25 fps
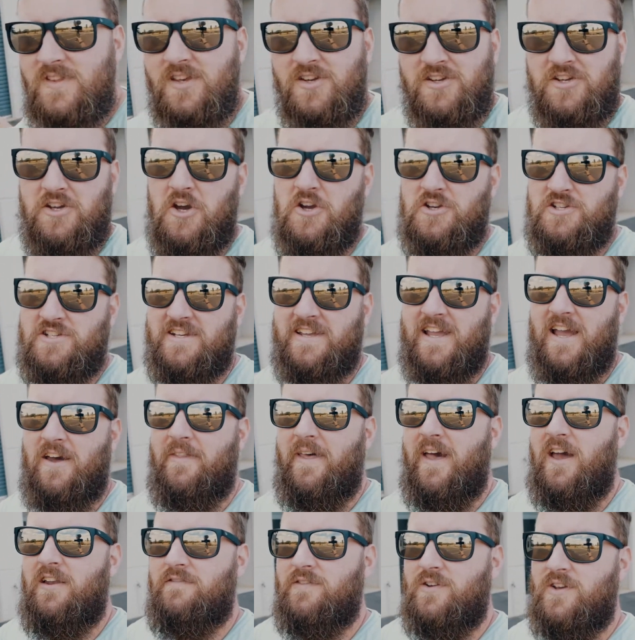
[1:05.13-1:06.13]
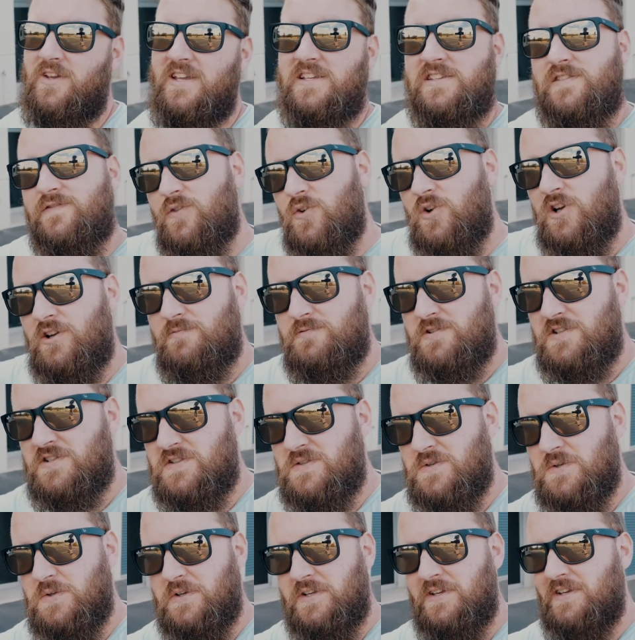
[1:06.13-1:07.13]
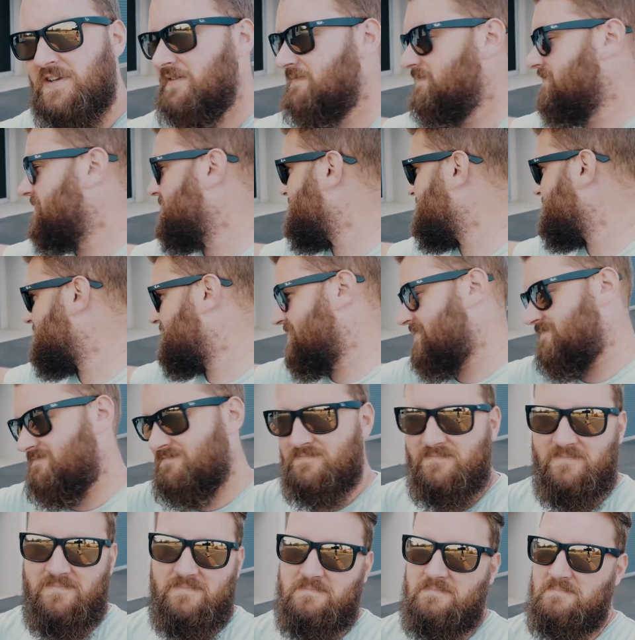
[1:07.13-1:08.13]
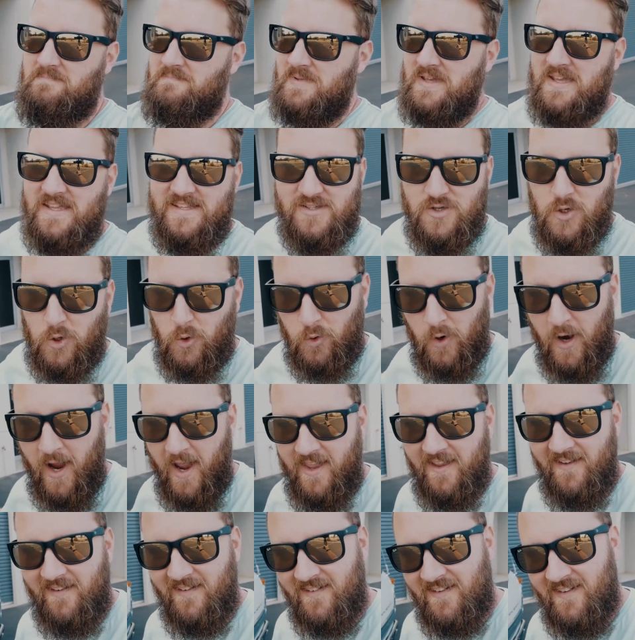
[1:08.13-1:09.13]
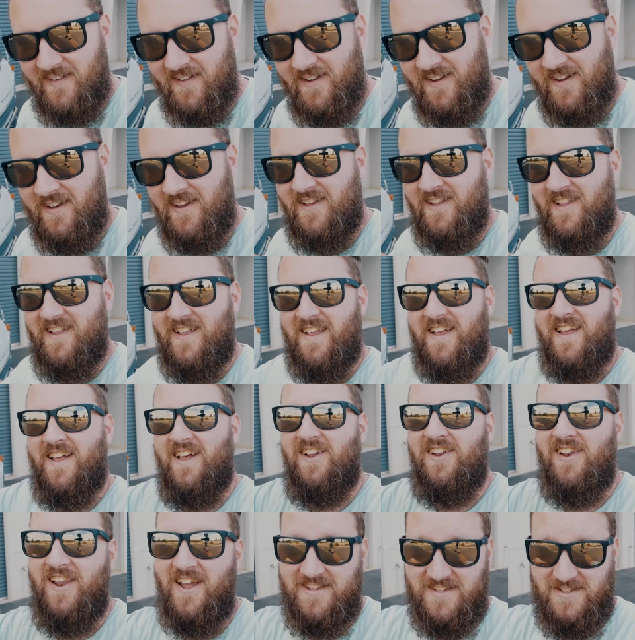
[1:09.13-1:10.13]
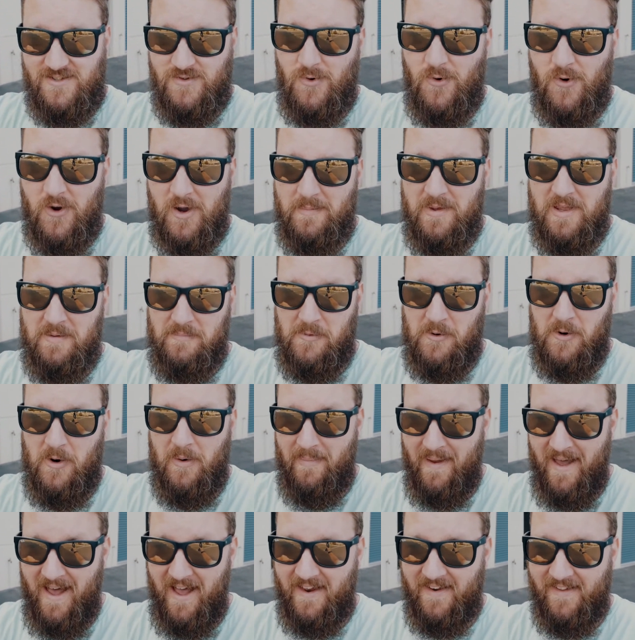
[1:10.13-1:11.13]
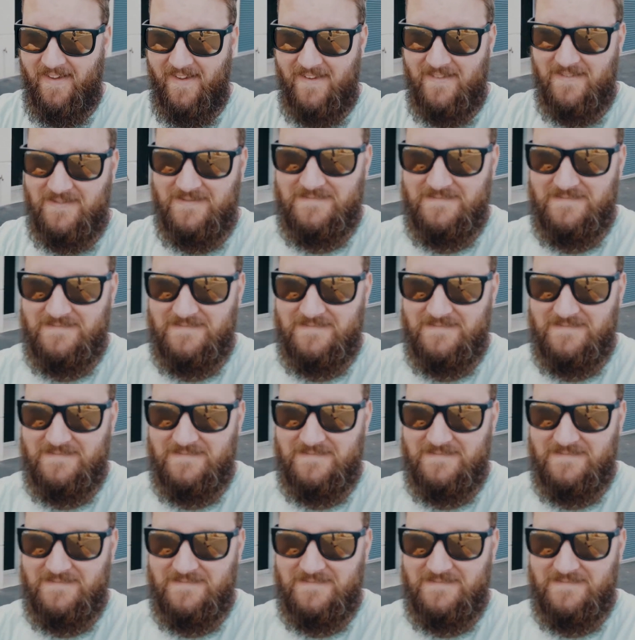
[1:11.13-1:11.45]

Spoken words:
Go check out the advert. He's fully restored it. It's great. Let's talk a bit more about it.